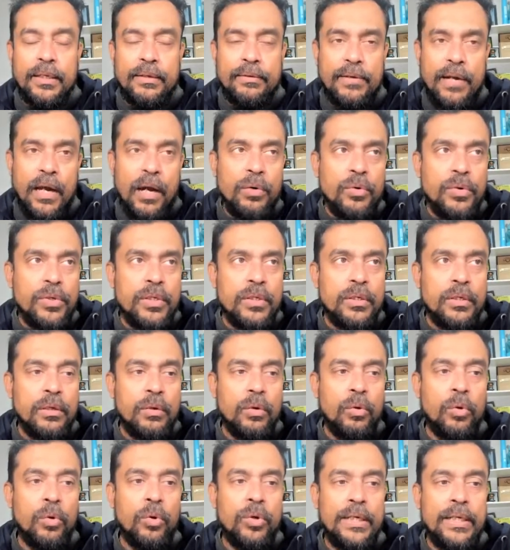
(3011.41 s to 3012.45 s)
route
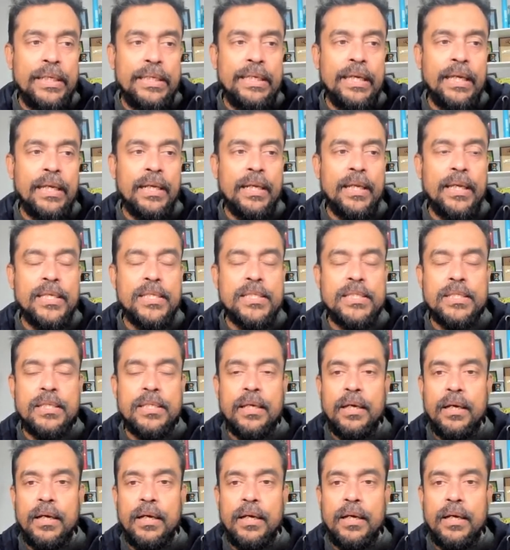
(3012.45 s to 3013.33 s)
or DNS